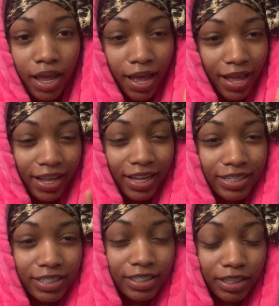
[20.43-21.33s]
Hi guys,
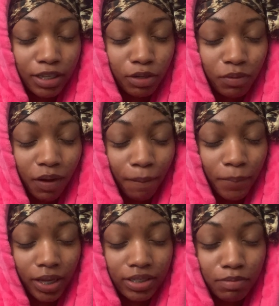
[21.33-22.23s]
it's Ken and welcome
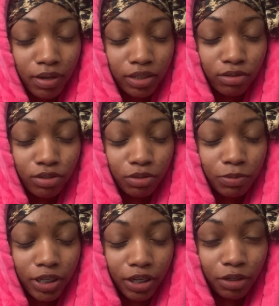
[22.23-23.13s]
back to my YouTube
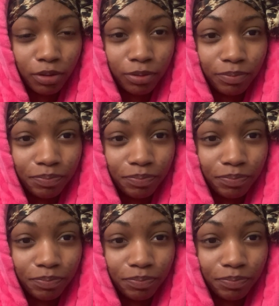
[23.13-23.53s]
channel